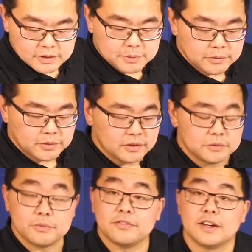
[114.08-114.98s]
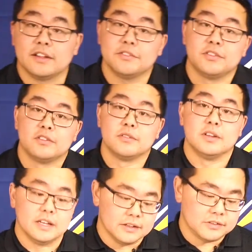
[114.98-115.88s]
about these valves
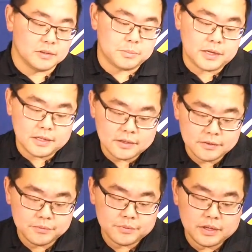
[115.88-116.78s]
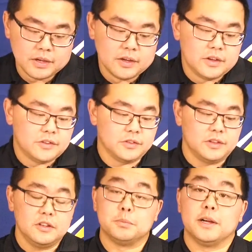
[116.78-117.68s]
is the ball. So
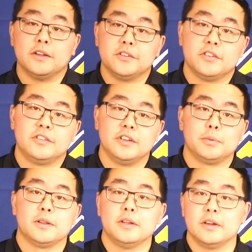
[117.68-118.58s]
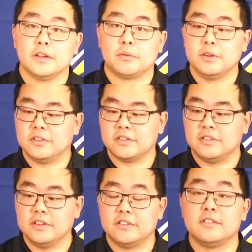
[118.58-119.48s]
these balls, typically a
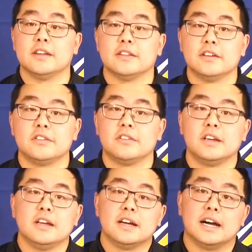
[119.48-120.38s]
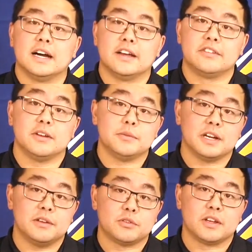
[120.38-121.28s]
3/16 stainless,
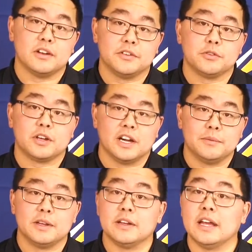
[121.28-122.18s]
sometimes can also come in an